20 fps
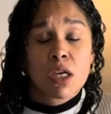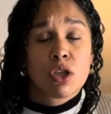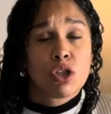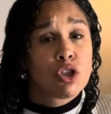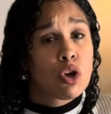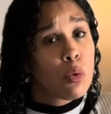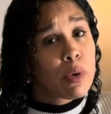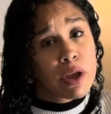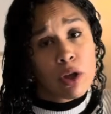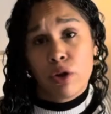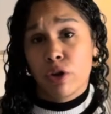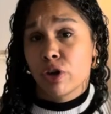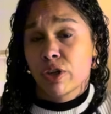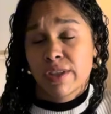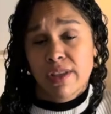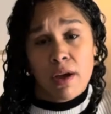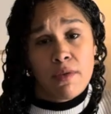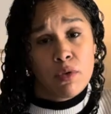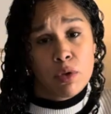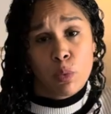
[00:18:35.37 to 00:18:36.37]
Don't kill
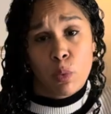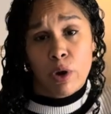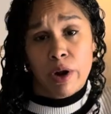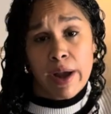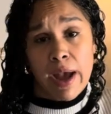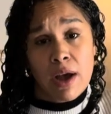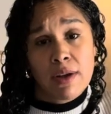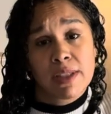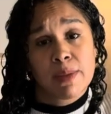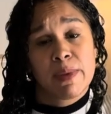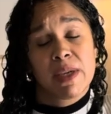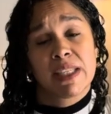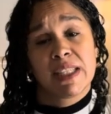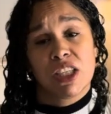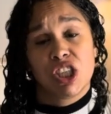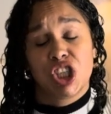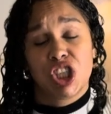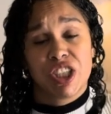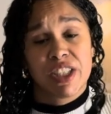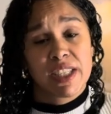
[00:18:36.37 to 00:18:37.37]
yourself with workouts because
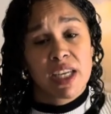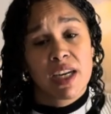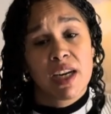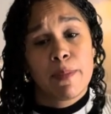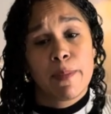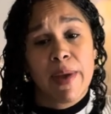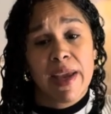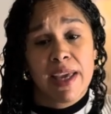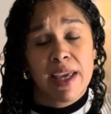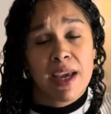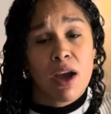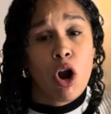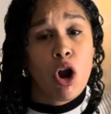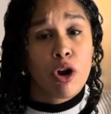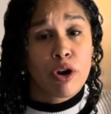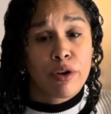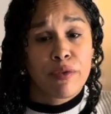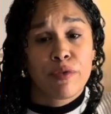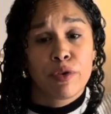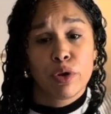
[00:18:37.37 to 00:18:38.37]
it's just gonna make it
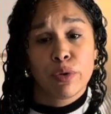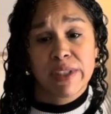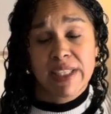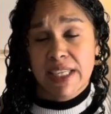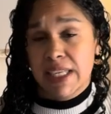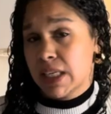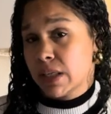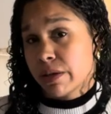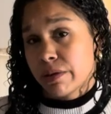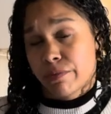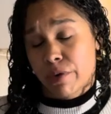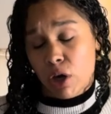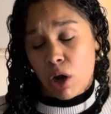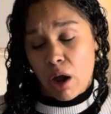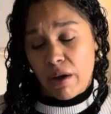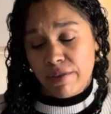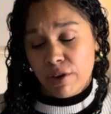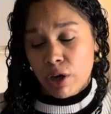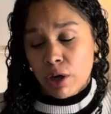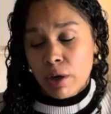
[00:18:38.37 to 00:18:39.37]
harder for you to heal and
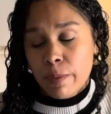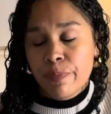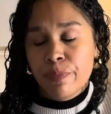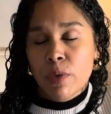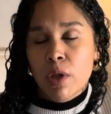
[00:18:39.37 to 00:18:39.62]
recover.